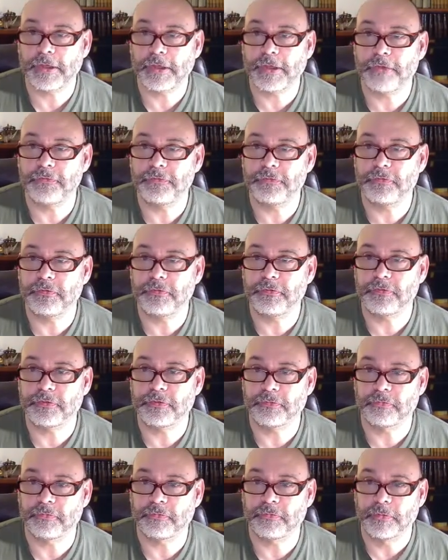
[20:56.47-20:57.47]
gives you
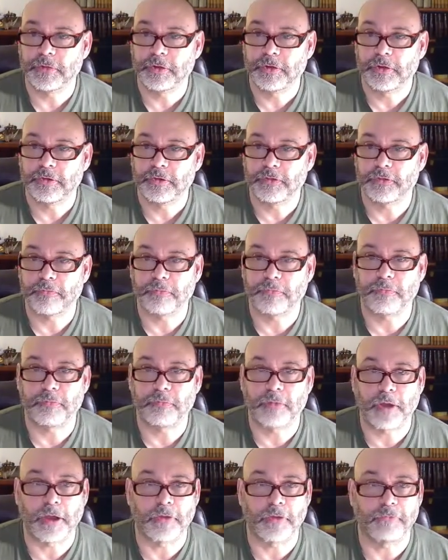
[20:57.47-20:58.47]
some
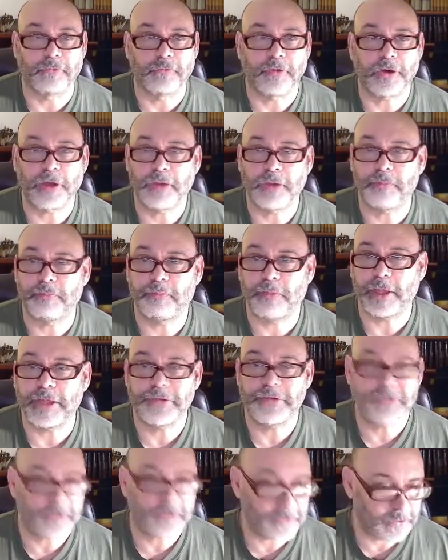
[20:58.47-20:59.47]
very
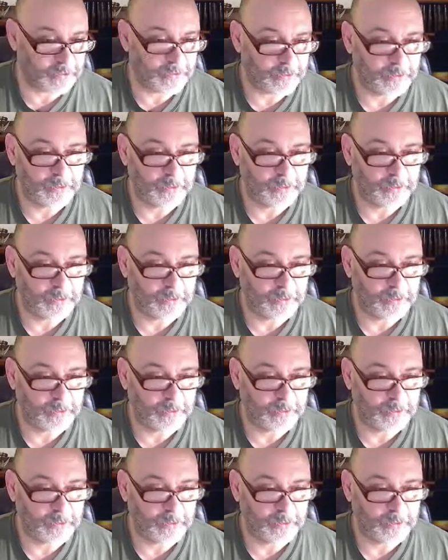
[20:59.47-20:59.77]
basic